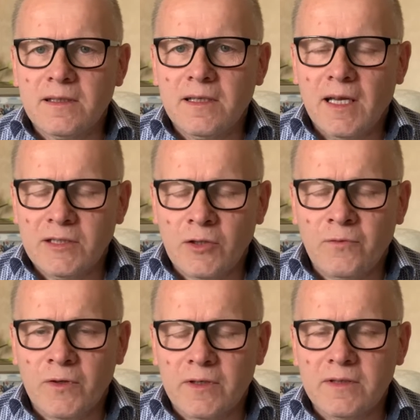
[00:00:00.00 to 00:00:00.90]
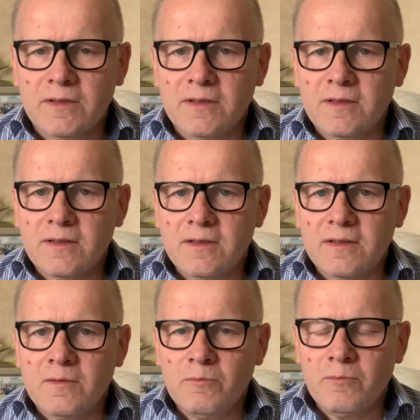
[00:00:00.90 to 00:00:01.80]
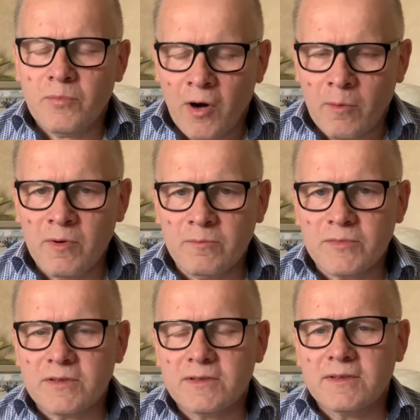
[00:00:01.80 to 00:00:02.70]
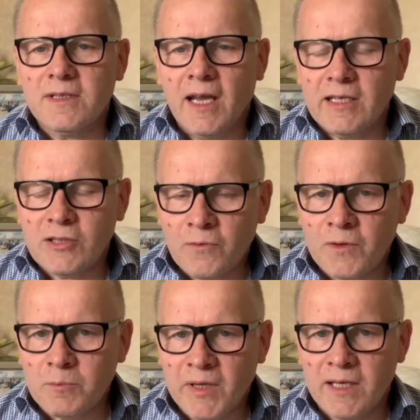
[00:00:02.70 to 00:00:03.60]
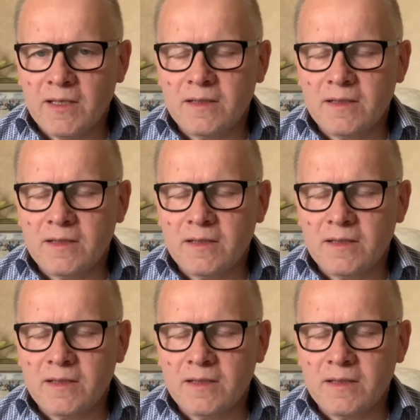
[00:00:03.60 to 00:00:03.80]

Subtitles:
He suffered problems, he suffered pain,